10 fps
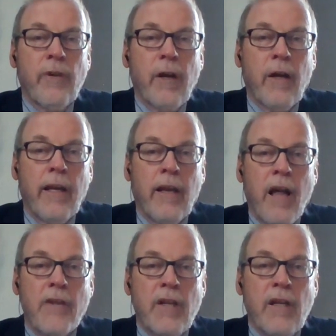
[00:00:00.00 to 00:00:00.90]
and
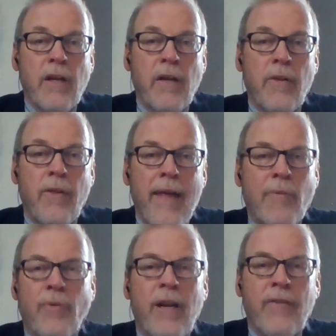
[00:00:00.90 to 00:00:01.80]
lodging.
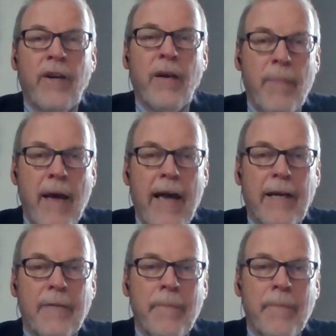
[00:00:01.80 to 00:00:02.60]
That will never come back.